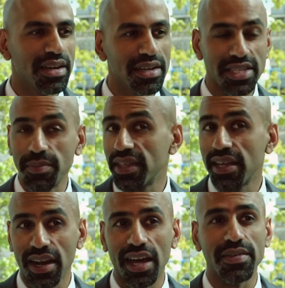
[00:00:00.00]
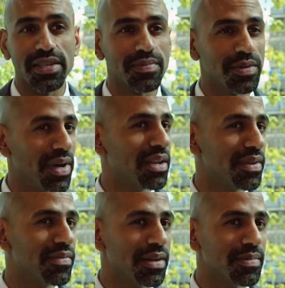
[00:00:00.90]
is something that a lot of us would
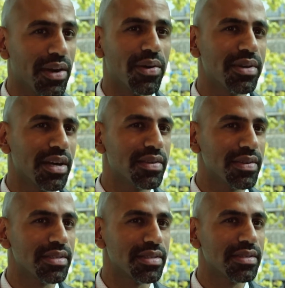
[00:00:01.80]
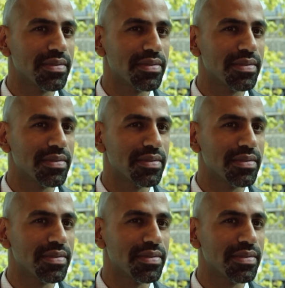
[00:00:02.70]
benefit from in our own countries.